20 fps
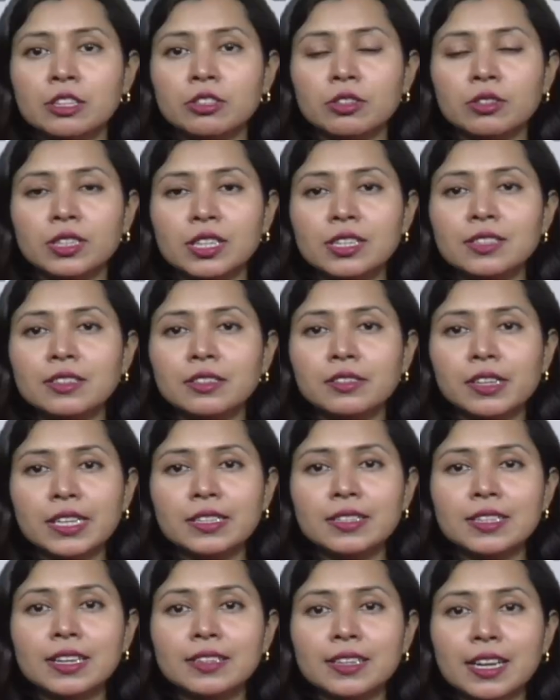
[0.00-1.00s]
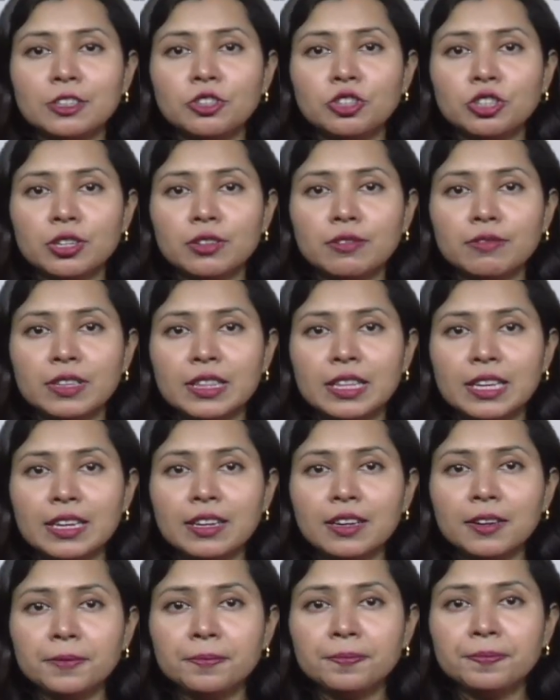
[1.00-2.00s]
So this creates a tension
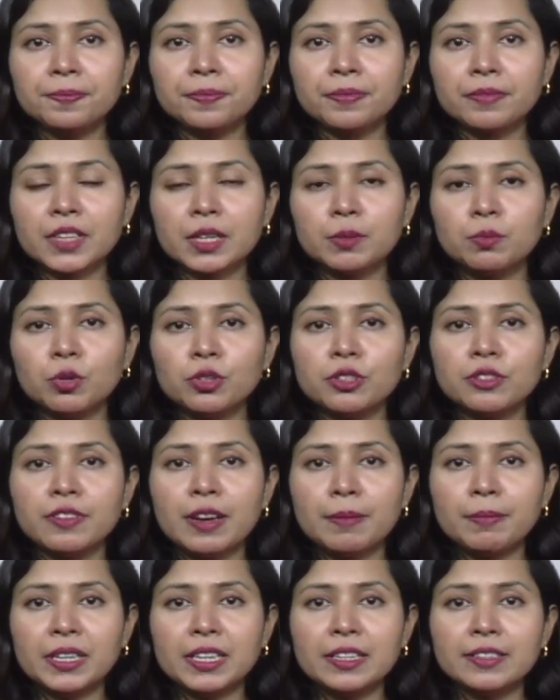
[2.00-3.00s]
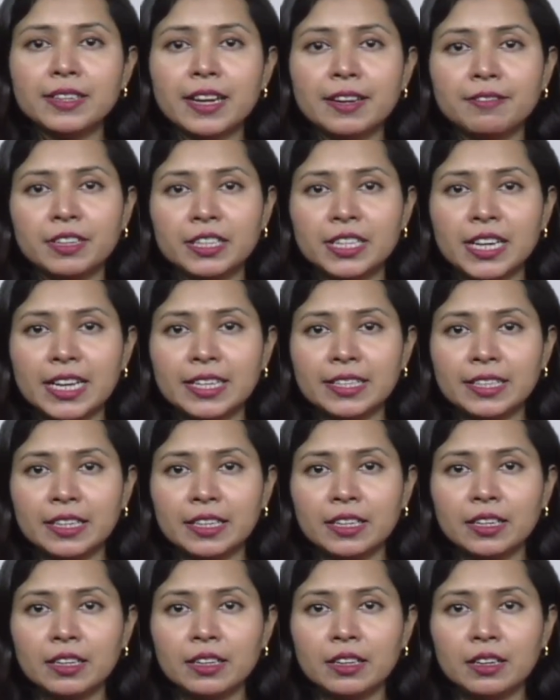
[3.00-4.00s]
within post-feminist
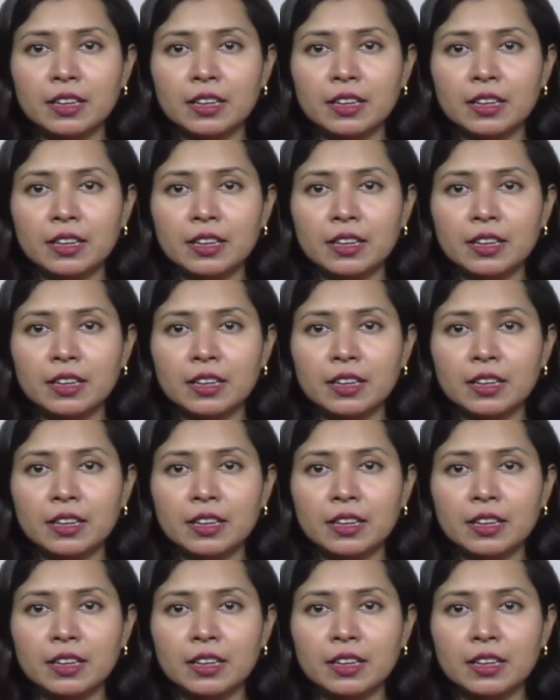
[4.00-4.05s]
advertising.